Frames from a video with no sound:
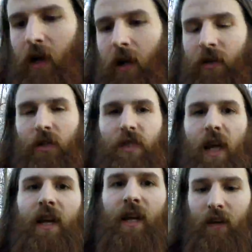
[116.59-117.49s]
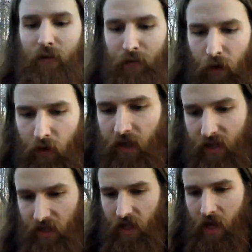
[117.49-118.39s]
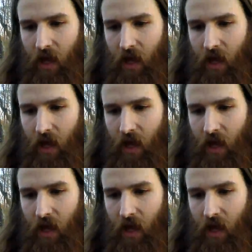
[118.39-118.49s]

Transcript: understanding and a focus